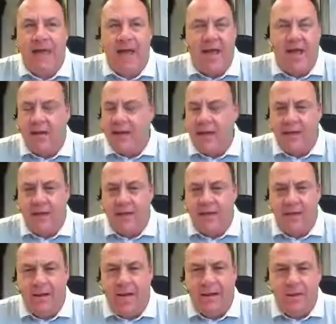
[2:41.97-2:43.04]
fan.
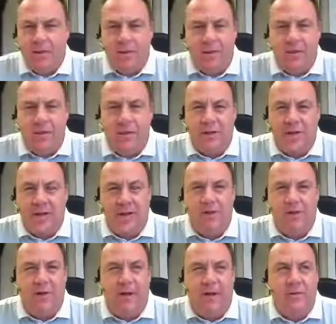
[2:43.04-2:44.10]

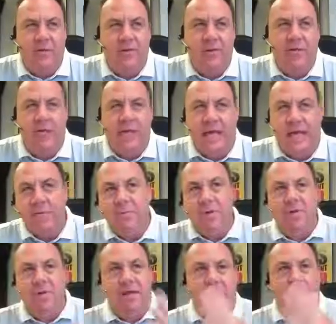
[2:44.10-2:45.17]
I've listened to
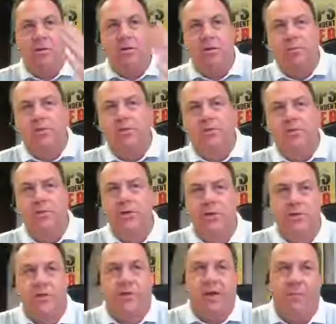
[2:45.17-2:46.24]
E-Myth and multiple
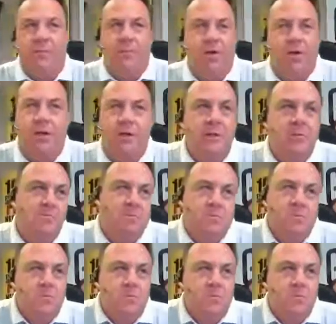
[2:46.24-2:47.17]
versions of that book